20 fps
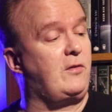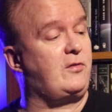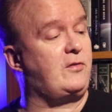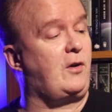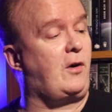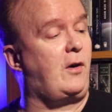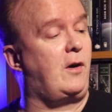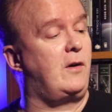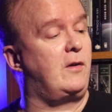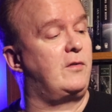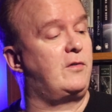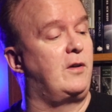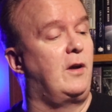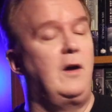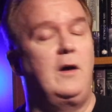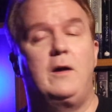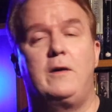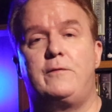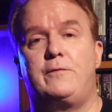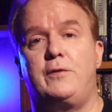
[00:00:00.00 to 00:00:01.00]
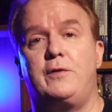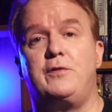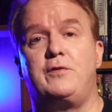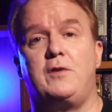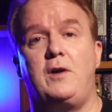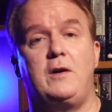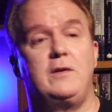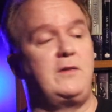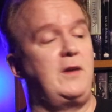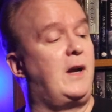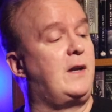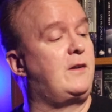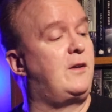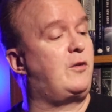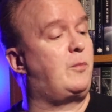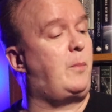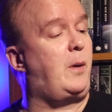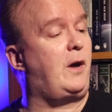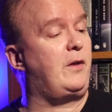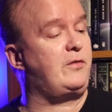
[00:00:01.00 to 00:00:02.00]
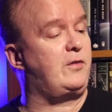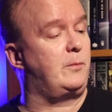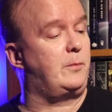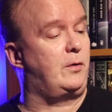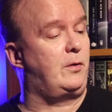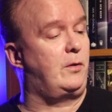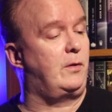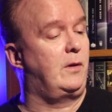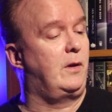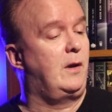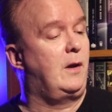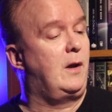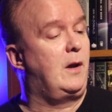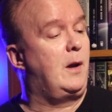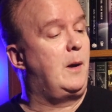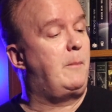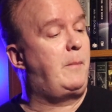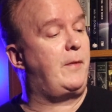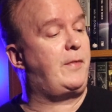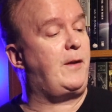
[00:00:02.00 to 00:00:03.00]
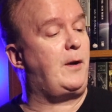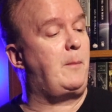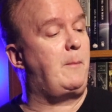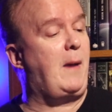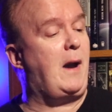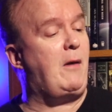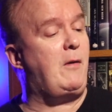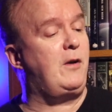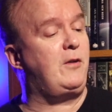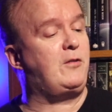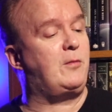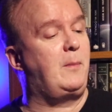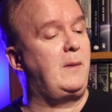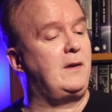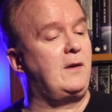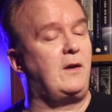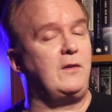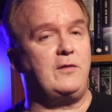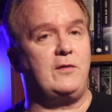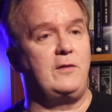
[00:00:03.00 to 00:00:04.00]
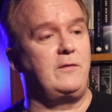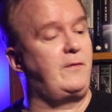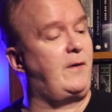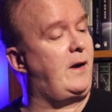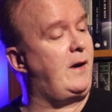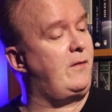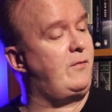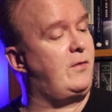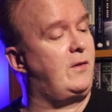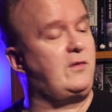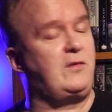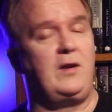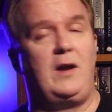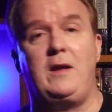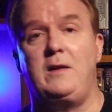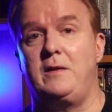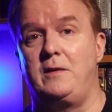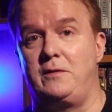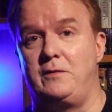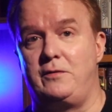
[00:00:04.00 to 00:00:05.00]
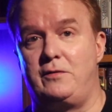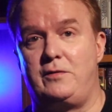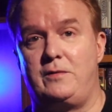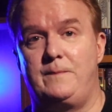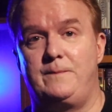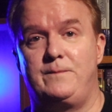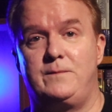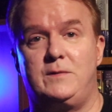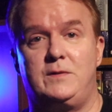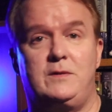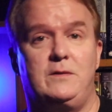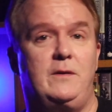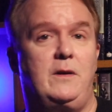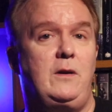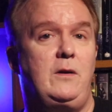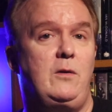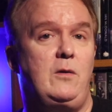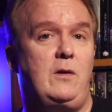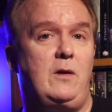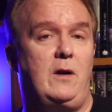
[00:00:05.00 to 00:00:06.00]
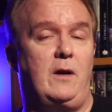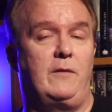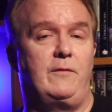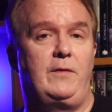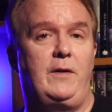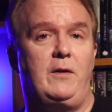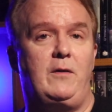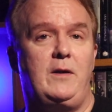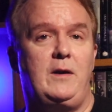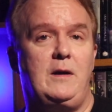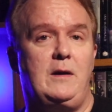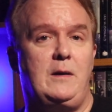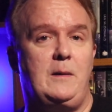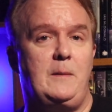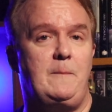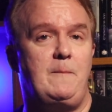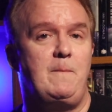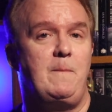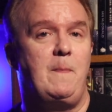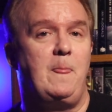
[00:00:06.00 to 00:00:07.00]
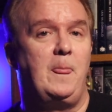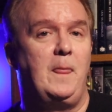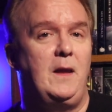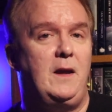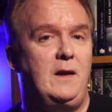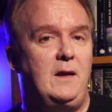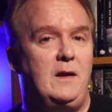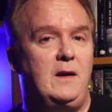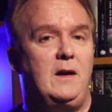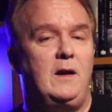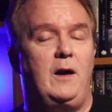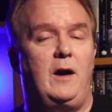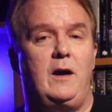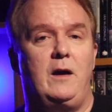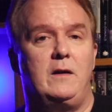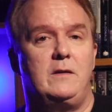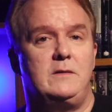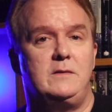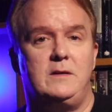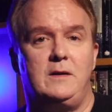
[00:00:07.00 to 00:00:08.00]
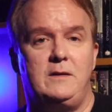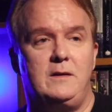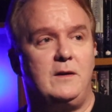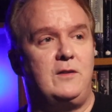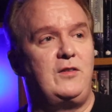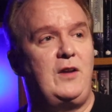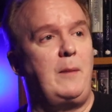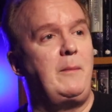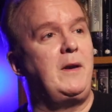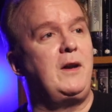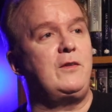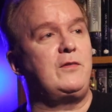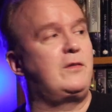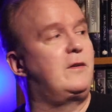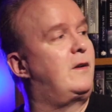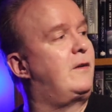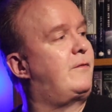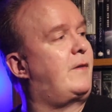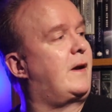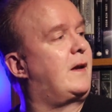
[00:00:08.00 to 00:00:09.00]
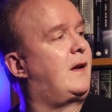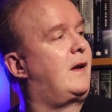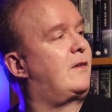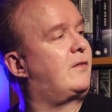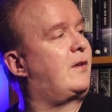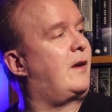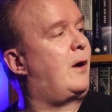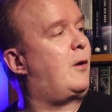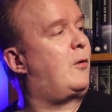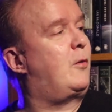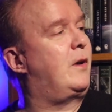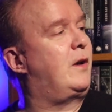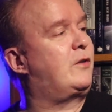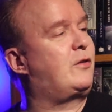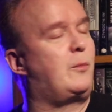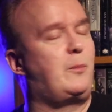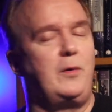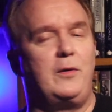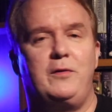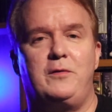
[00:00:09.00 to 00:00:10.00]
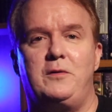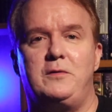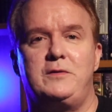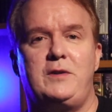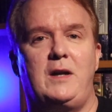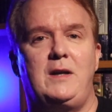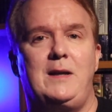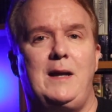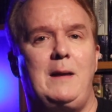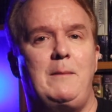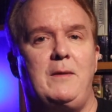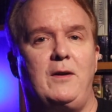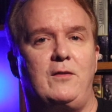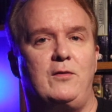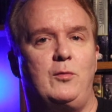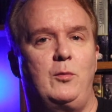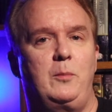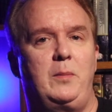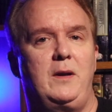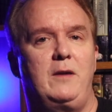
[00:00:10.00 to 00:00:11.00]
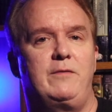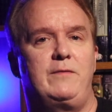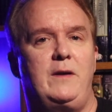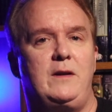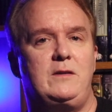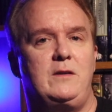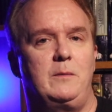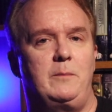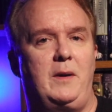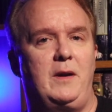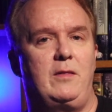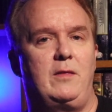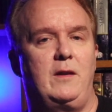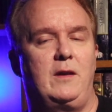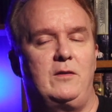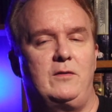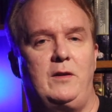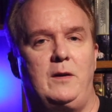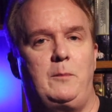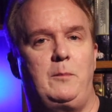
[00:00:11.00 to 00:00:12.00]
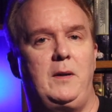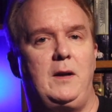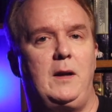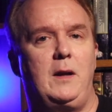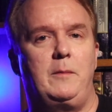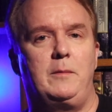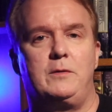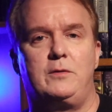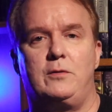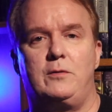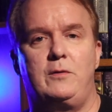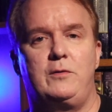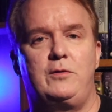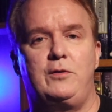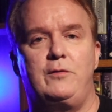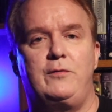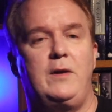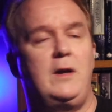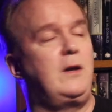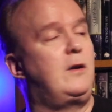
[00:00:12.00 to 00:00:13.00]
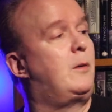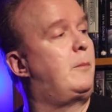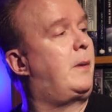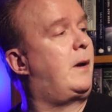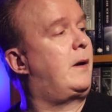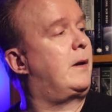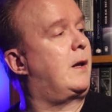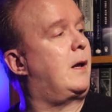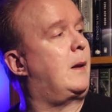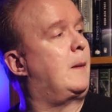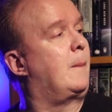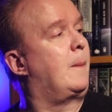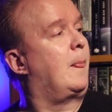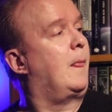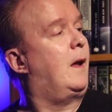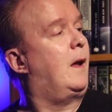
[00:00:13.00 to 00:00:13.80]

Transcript: the stars, first contact is possible, but their marriage may not survive the challenge. So there you are. Very, uh... Uh, an examination of, I guess, how interpersonal dynamics would be affected by things like being able to rejuvenate your body.